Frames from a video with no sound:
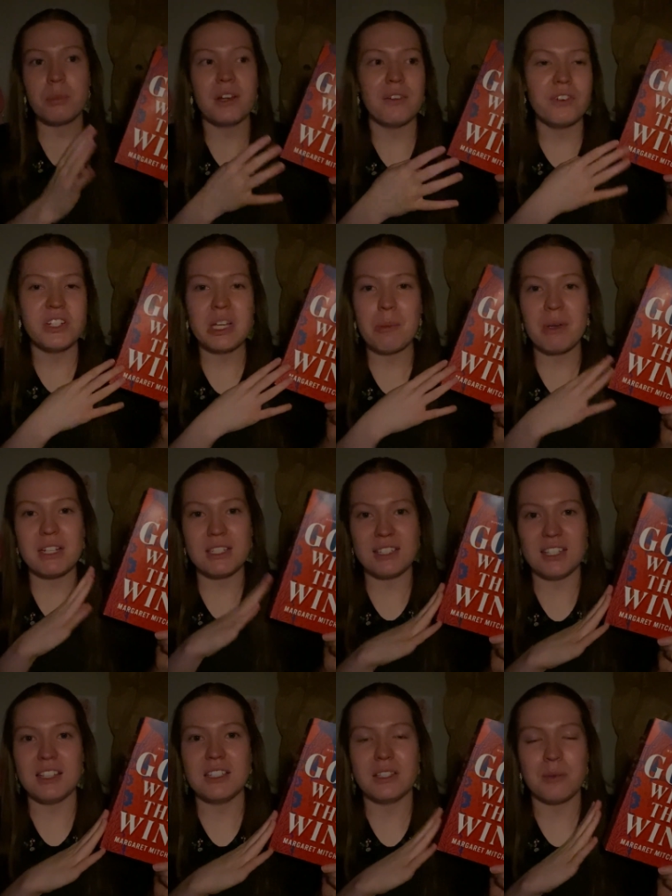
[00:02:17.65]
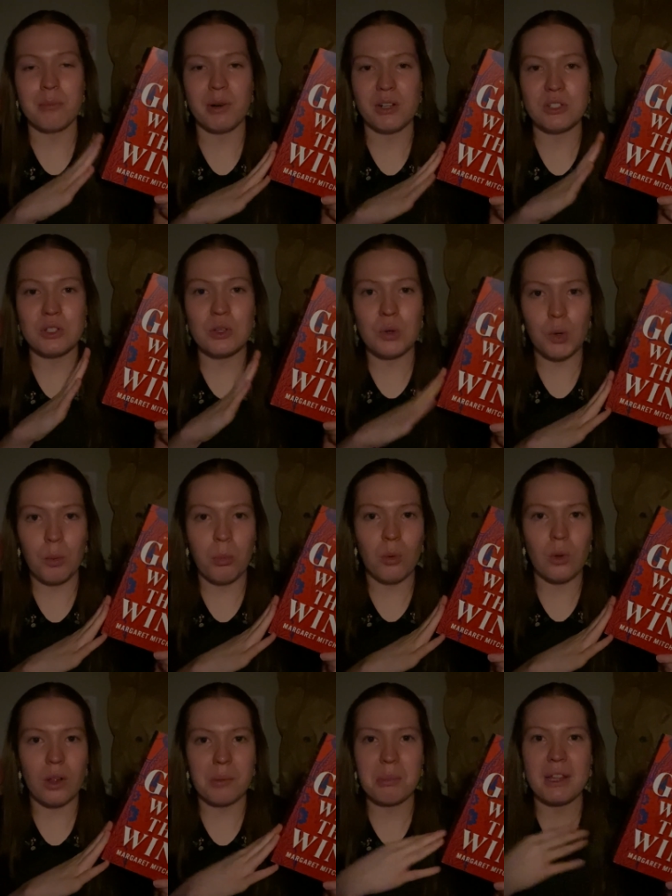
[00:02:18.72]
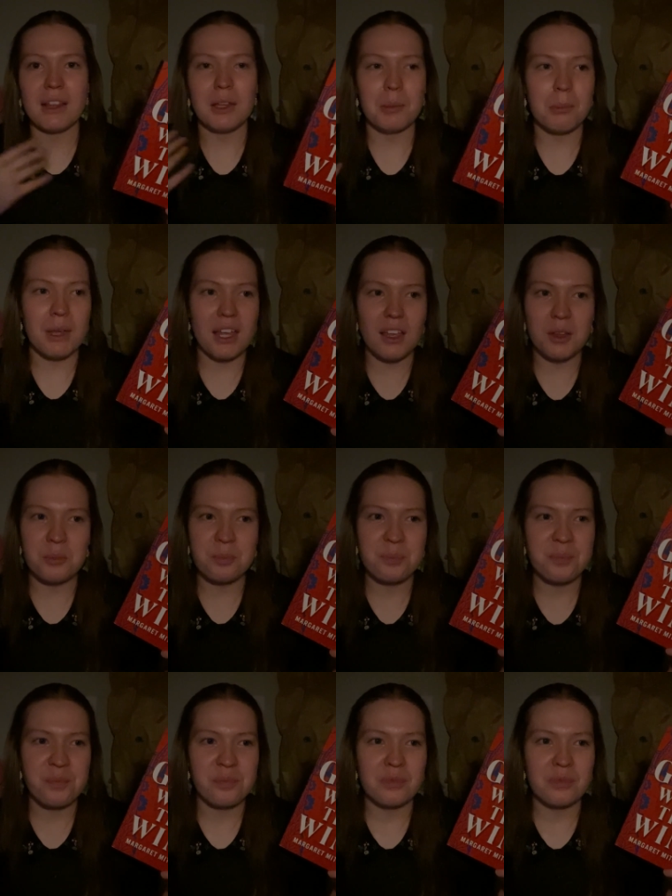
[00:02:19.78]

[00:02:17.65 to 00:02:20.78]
But every time I'd see this at Barnes & Noble, I'd be like, man,